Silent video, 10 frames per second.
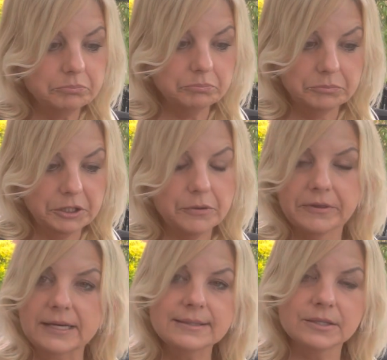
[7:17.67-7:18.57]
you know,
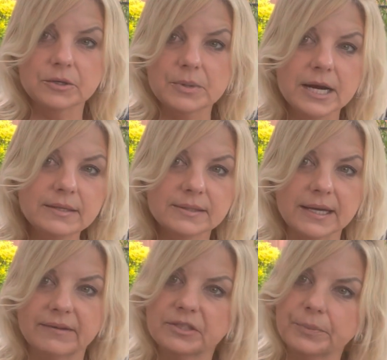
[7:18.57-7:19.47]
that's their price. They
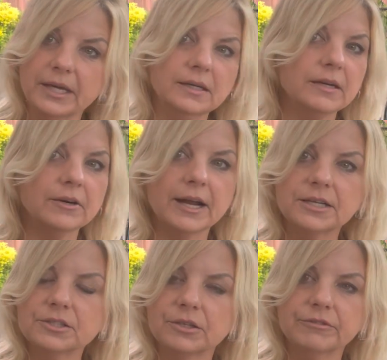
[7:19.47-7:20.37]
have to pay an
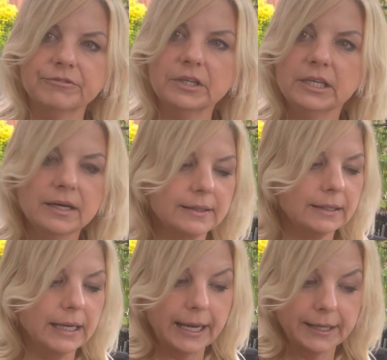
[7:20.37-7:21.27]
international fee,
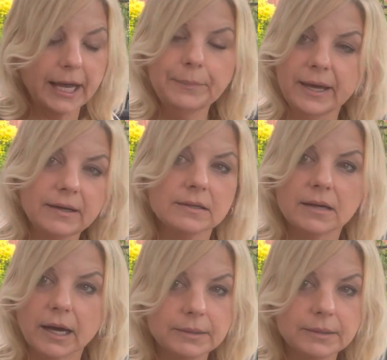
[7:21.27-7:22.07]
and I pay it.